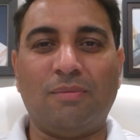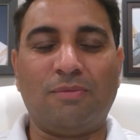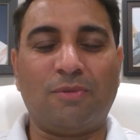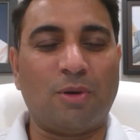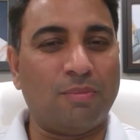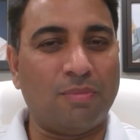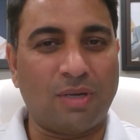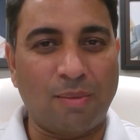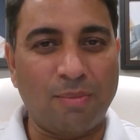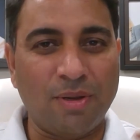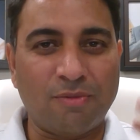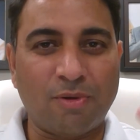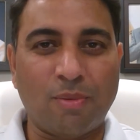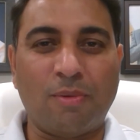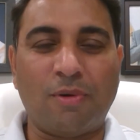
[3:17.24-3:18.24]
from coming
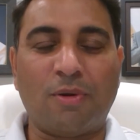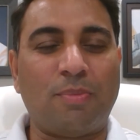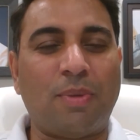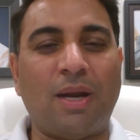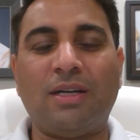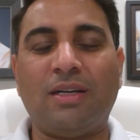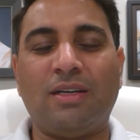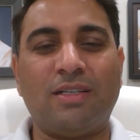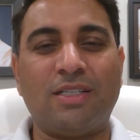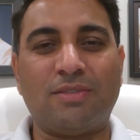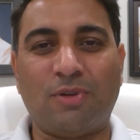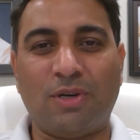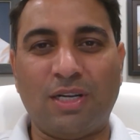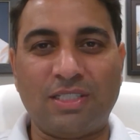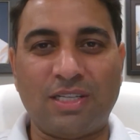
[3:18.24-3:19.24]
from our partners,
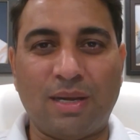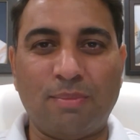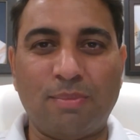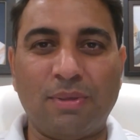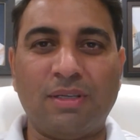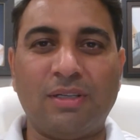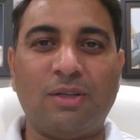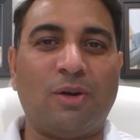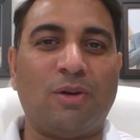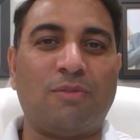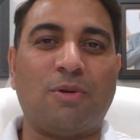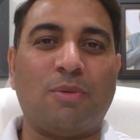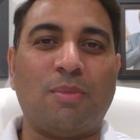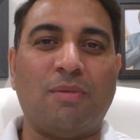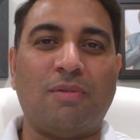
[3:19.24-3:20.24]
for example, or
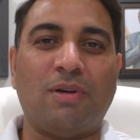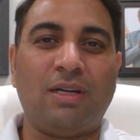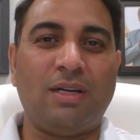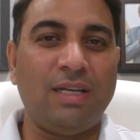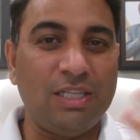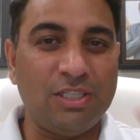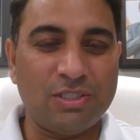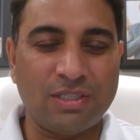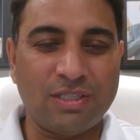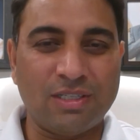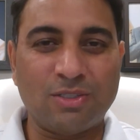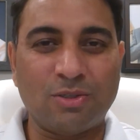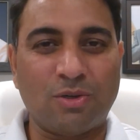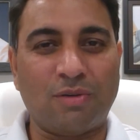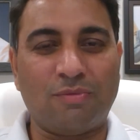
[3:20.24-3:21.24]
from our
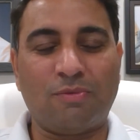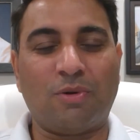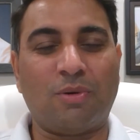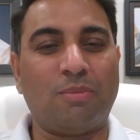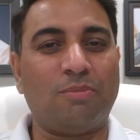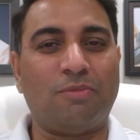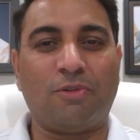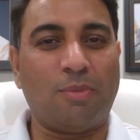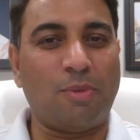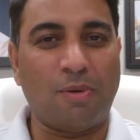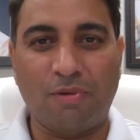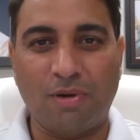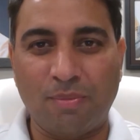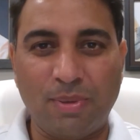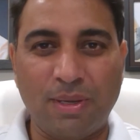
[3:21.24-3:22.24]
teachers or from
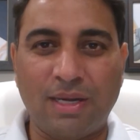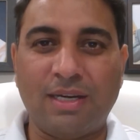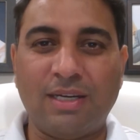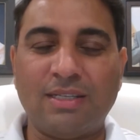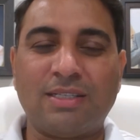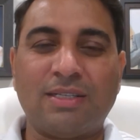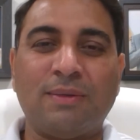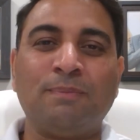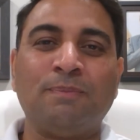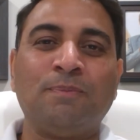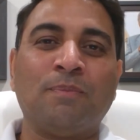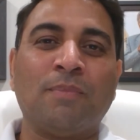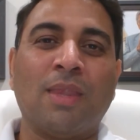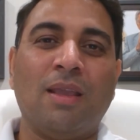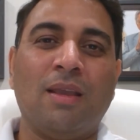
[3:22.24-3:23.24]
our parents?
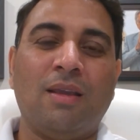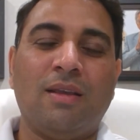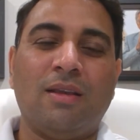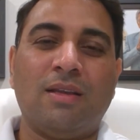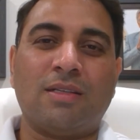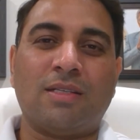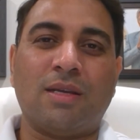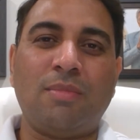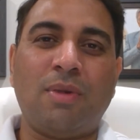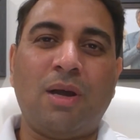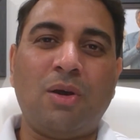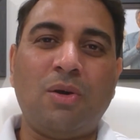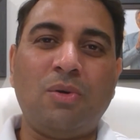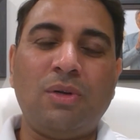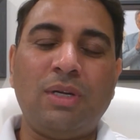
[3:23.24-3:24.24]

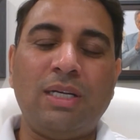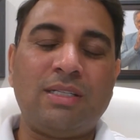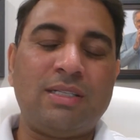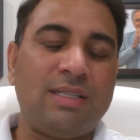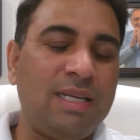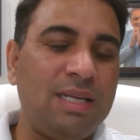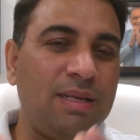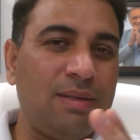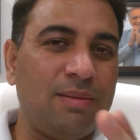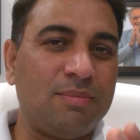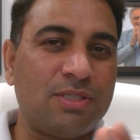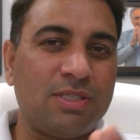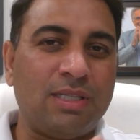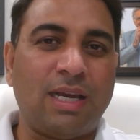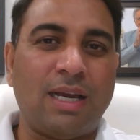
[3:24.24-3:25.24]
Somehow it
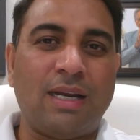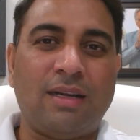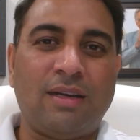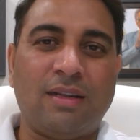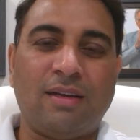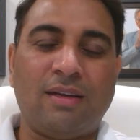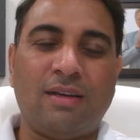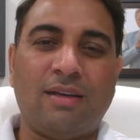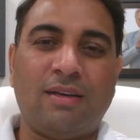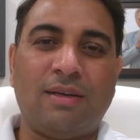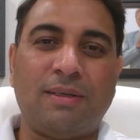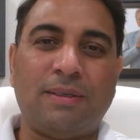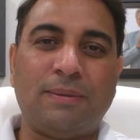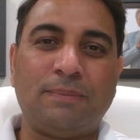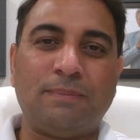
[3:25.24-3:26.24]
seems that
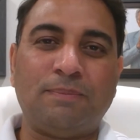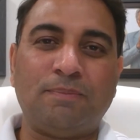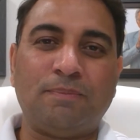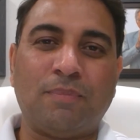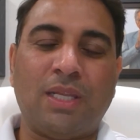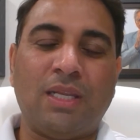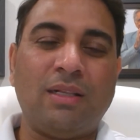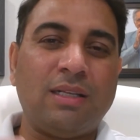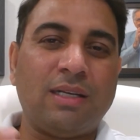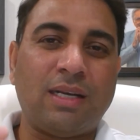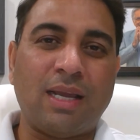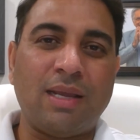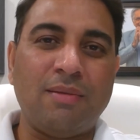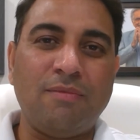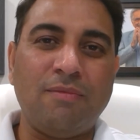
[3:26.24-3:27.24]
till the
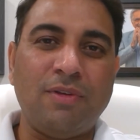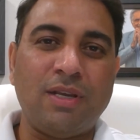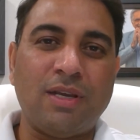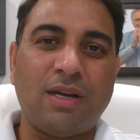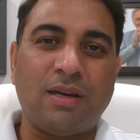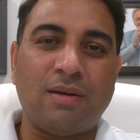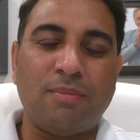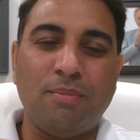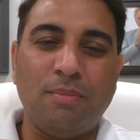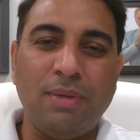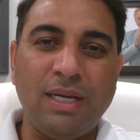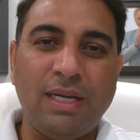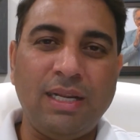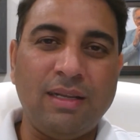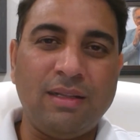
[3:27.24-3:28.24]
time we are
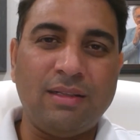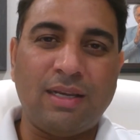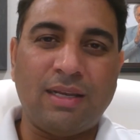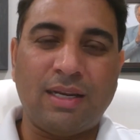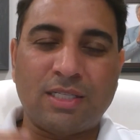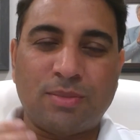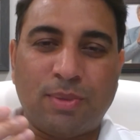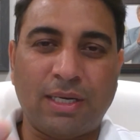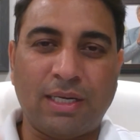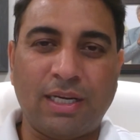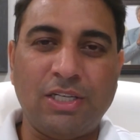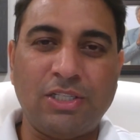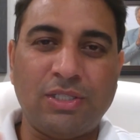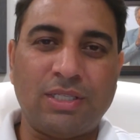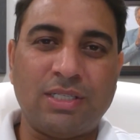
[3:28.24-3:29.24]
meeting their
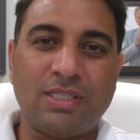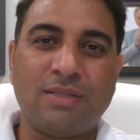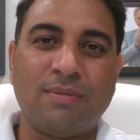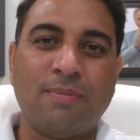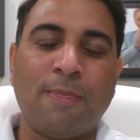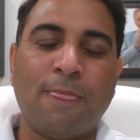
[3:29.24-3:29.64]
expectations,